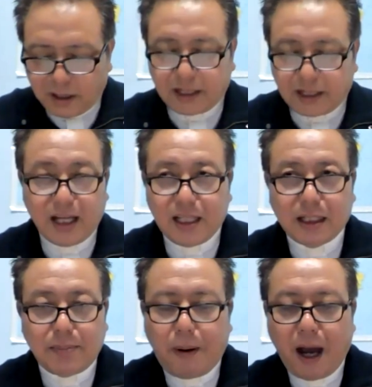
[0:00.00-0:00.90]

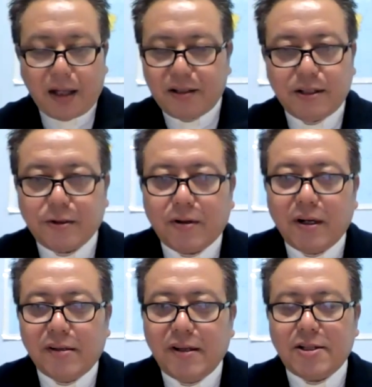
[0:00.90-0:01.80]
attending the partners
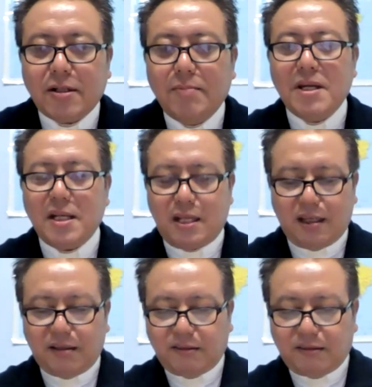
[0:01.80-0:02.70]
organization
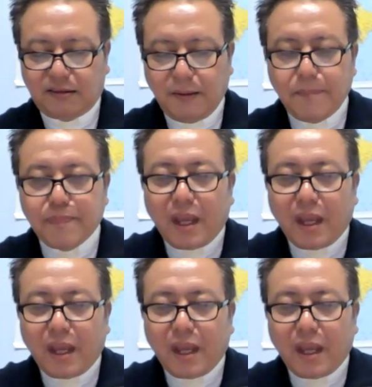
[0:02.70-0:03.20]
meetings,